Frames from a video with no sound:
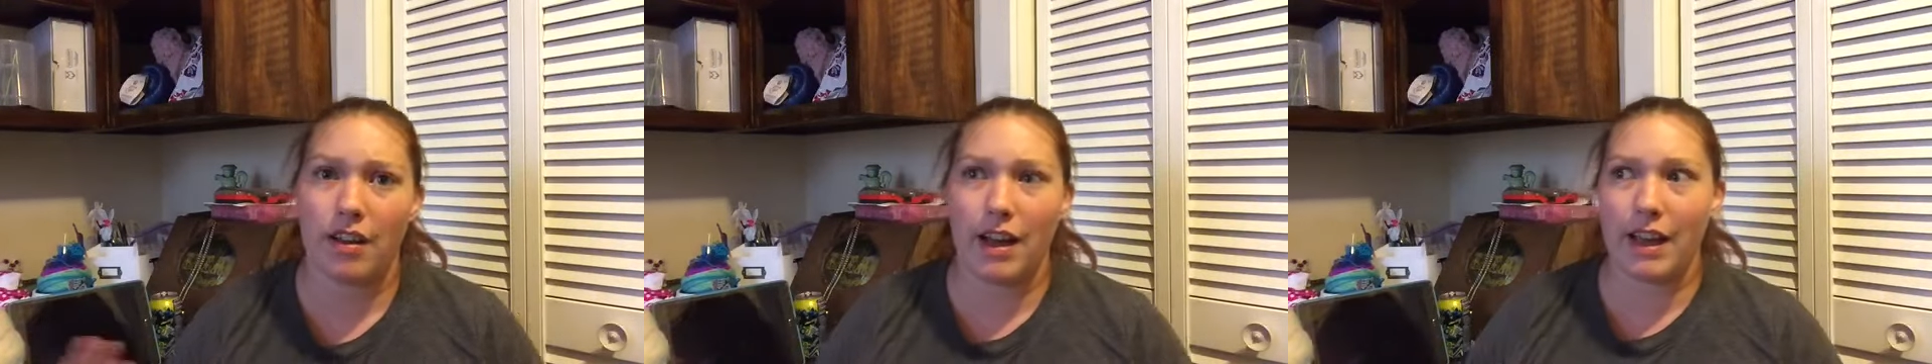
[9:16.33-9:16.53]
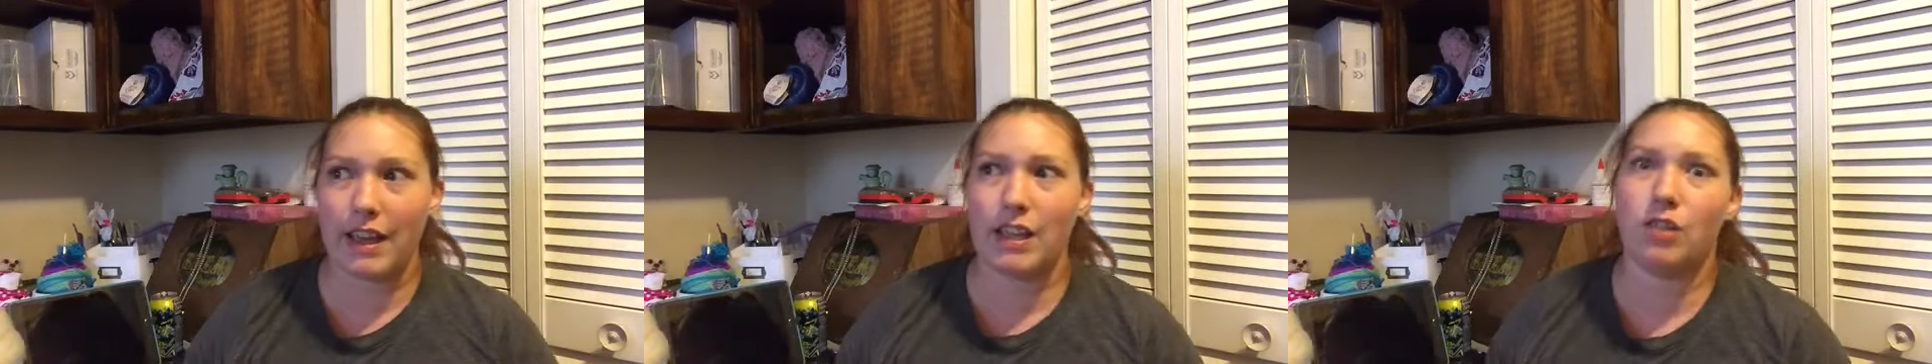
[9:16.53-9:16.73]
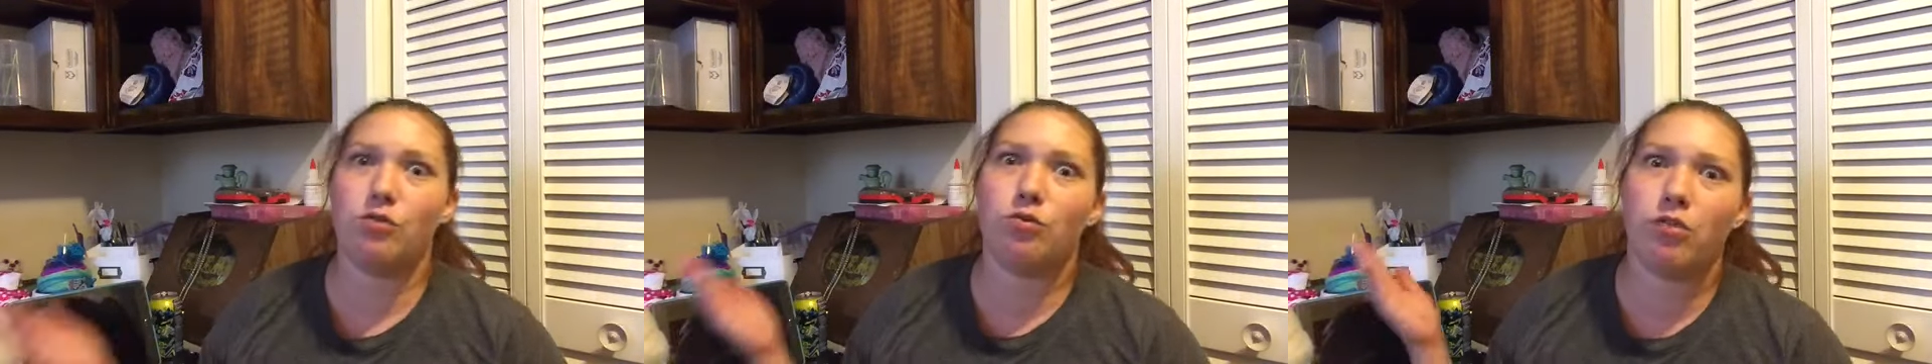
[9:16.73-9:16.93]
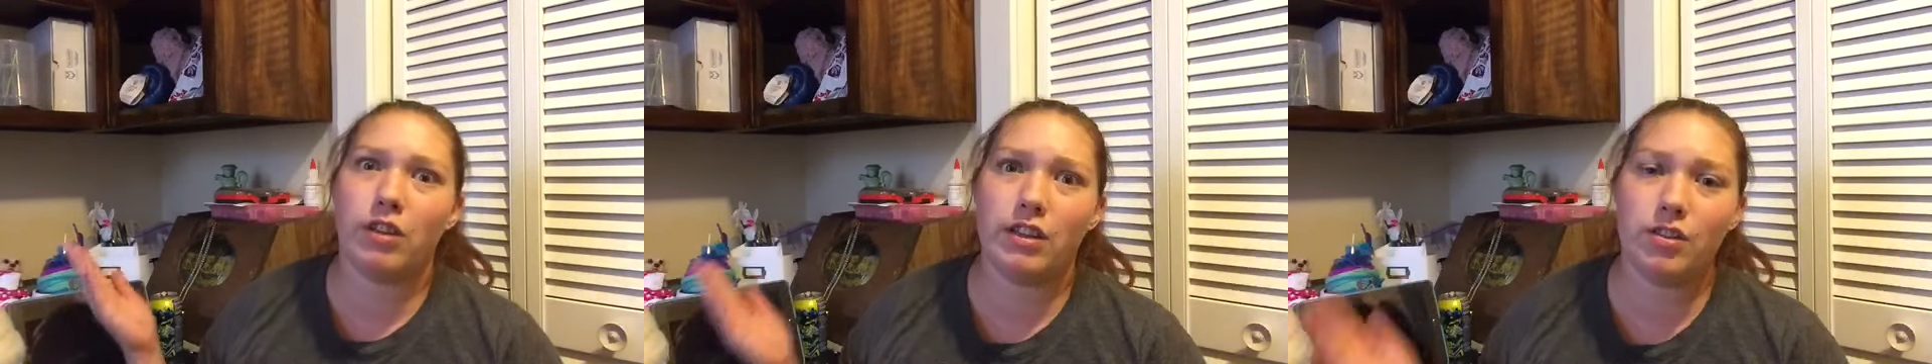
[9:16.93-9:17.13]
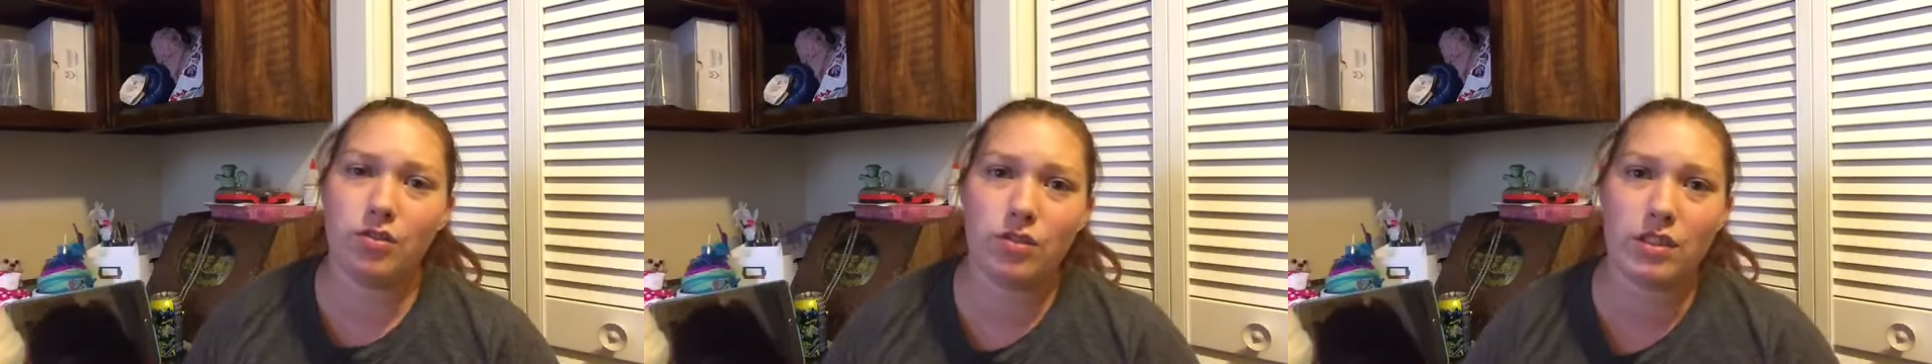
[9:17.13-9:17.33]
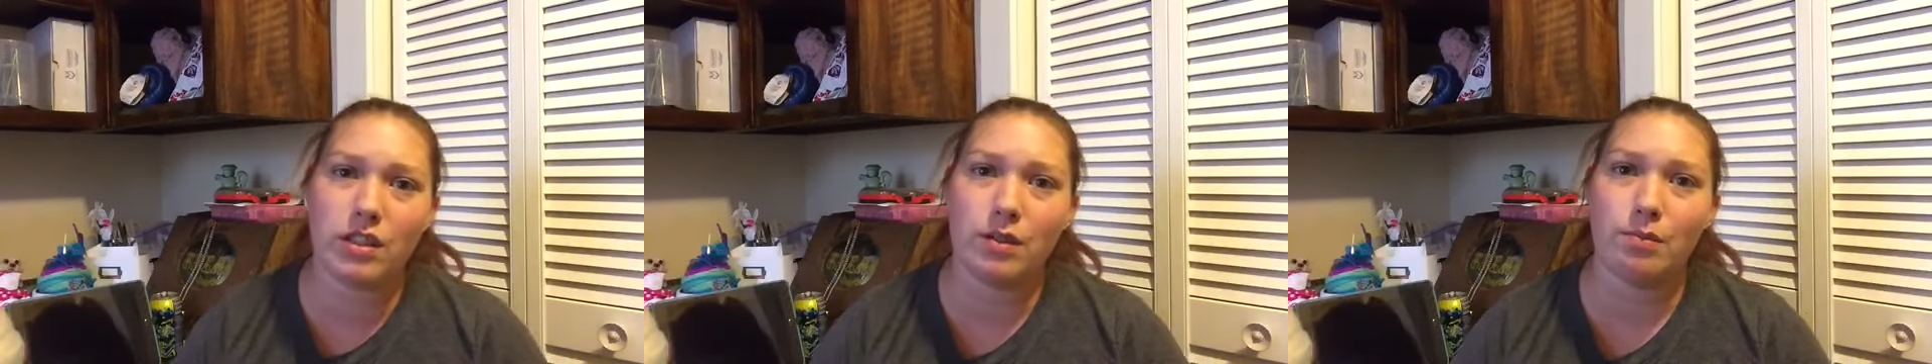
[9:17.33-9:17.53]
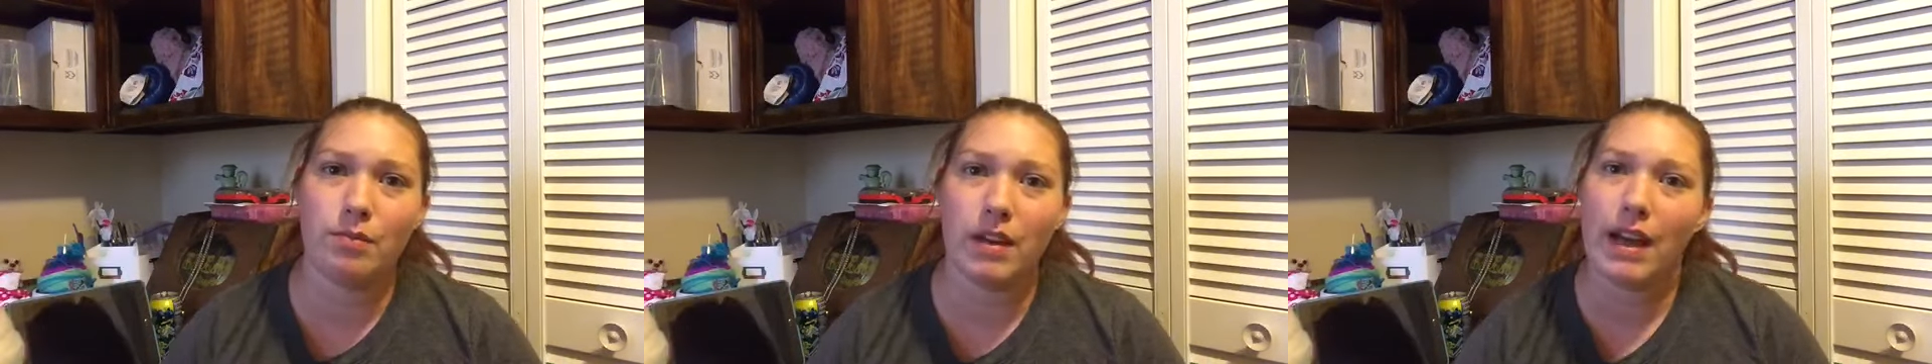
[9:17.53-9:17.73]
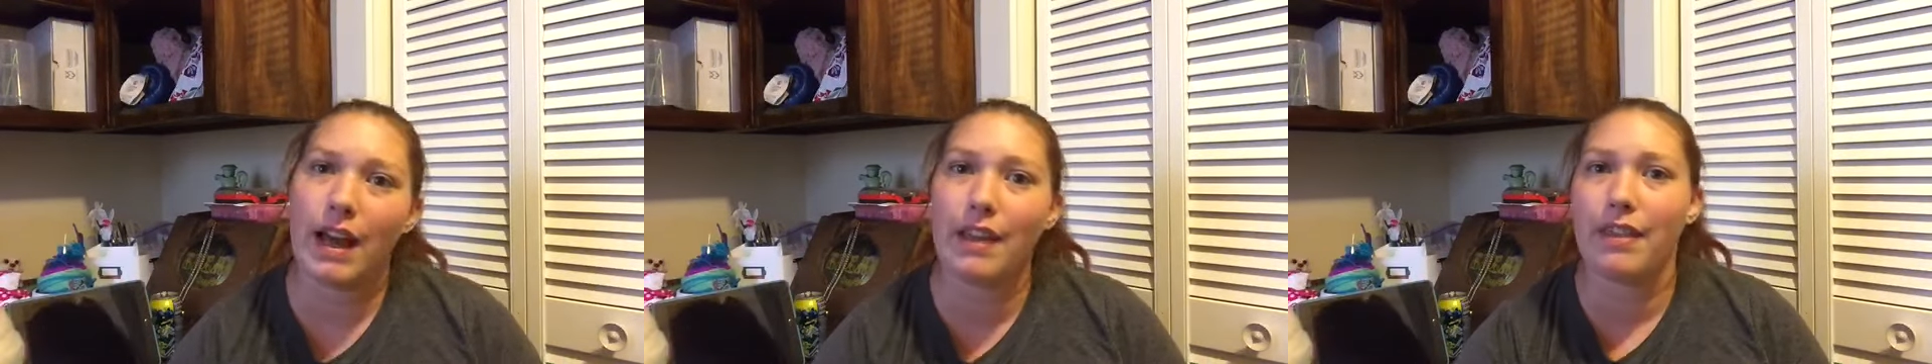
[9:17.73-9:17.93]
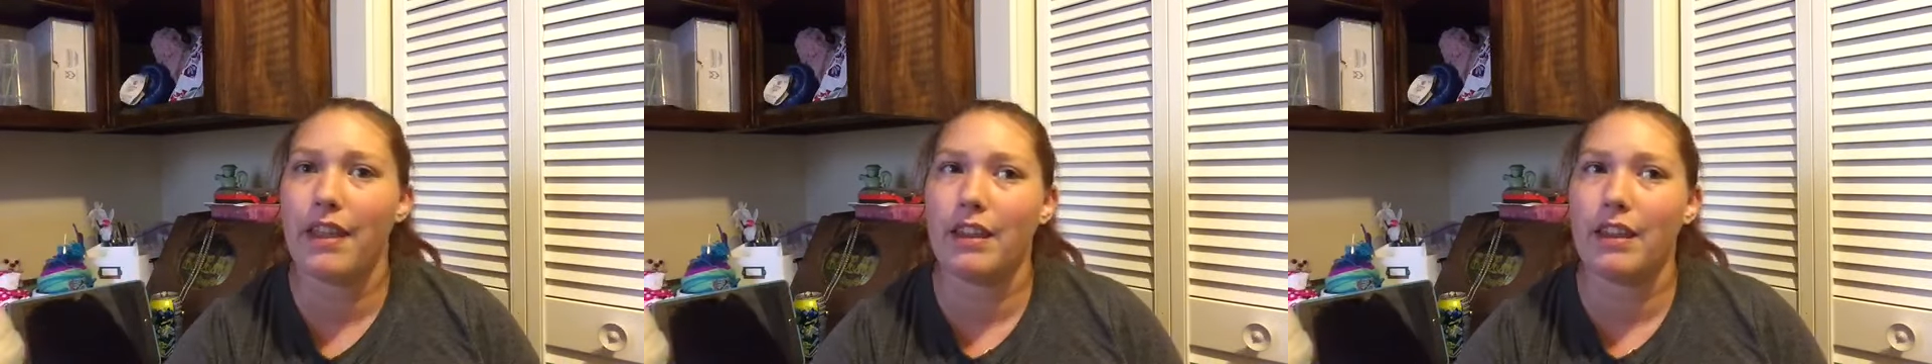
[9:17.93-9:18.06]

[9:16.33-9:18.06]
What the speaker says: I can reuse them and